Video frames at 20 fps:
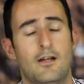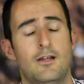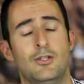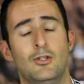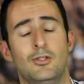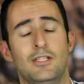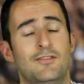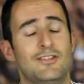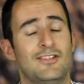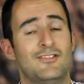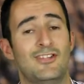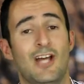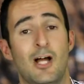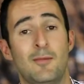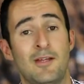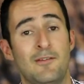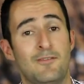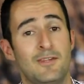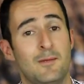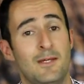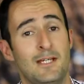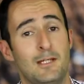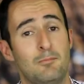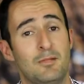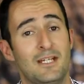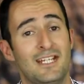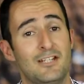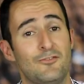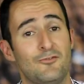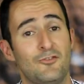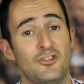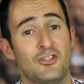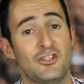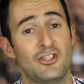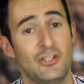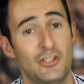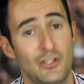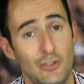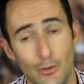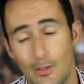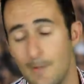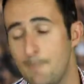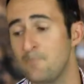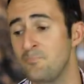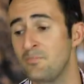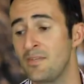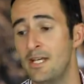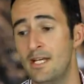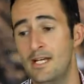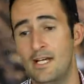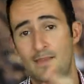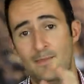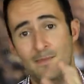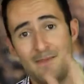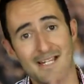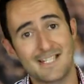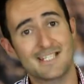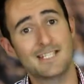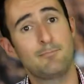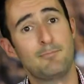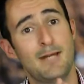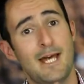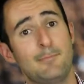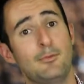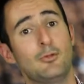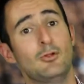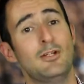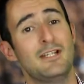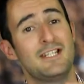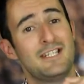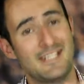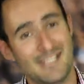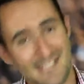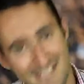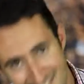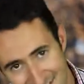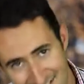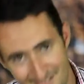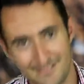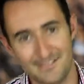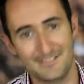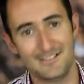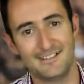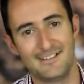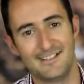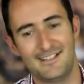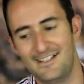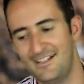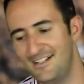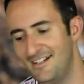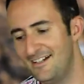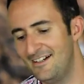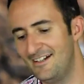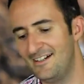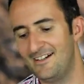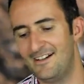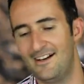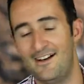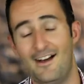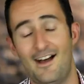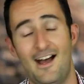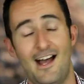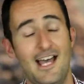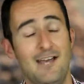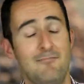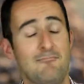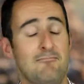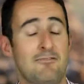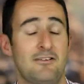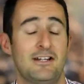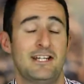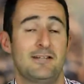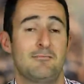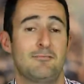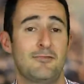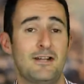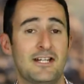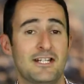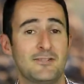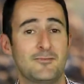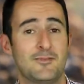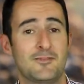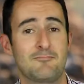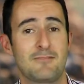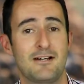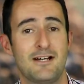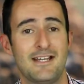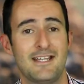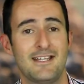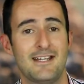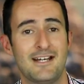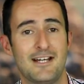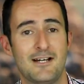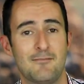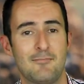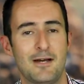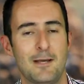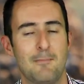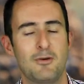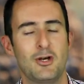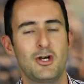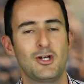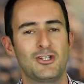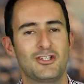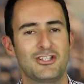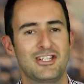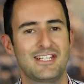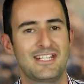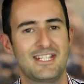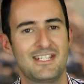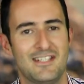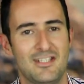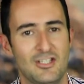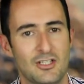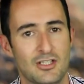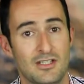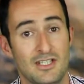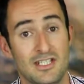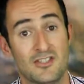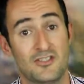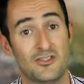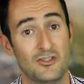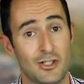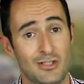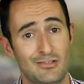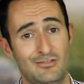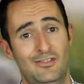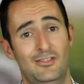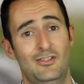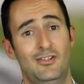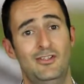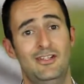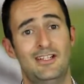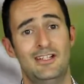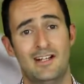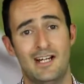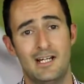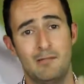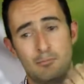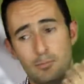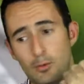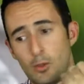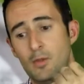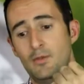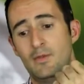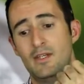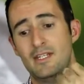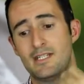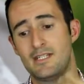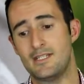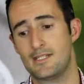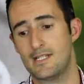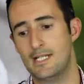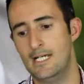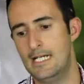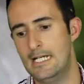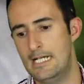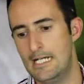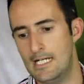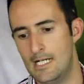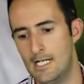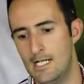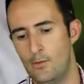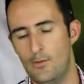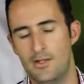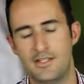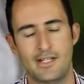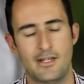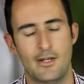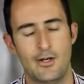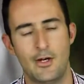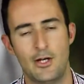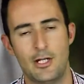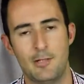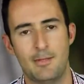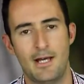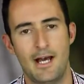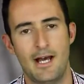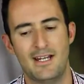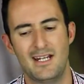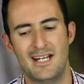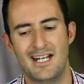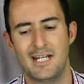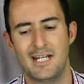you'll have to tell me if they make a big difference to you. That's the Pebble Steel. I am pretty impressed with my purchasing decision. This is not a review unit. I bought this once I heard about it,